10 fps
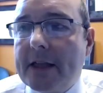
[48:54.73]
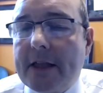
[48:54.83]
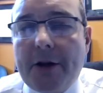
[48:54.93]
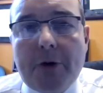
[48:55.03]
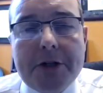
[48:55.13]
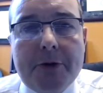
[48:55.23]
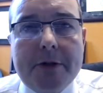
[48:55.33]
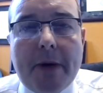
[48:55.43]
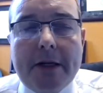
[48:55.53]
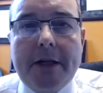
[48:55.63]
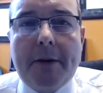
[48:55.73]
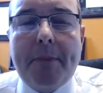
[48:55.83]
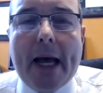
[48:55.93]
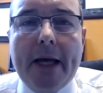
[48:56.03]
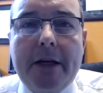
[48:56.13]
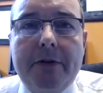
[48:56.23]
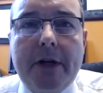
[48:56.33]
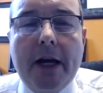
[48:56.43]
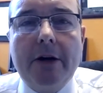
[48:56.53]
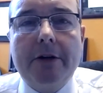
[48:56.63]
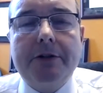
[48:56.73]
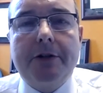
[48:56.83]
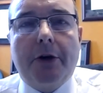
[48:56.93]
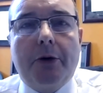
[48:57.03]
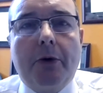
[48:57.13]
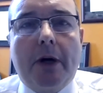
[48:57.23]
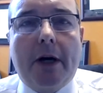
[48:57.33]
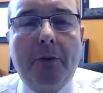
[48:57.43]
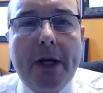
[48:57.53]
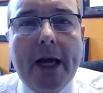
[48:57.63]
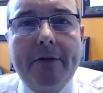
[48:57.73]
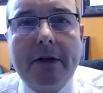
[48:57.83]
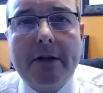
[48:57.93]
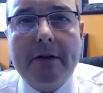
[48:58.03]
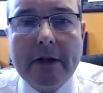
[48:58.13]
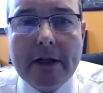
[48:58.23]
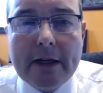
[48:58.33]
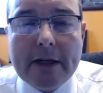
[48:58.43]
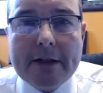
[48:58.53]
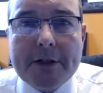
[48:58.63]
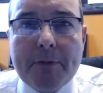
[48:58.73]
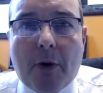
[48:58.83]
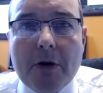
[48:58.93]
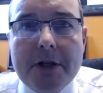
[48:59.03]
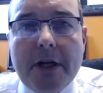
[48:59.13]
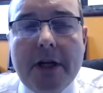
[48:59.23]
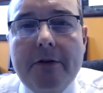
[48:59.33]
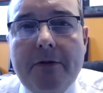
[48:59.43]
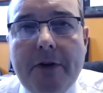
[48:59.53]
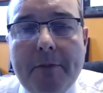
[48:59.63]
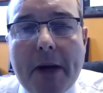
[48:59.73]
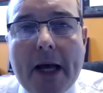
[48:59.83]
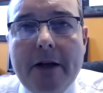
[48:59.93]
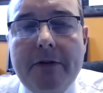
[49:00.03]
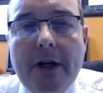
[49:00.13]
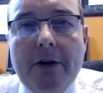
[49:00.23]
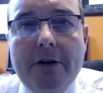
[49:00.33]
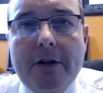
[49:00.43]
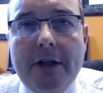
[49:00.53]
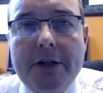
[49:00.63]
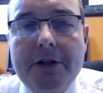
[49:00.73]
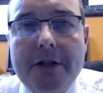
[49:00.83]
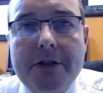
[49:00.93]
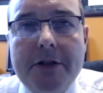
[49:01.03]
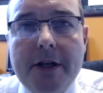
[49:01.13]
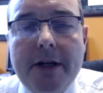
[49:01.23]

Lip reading: The other question was about palliative care. So we have a sparsity of palliative care clinicians in the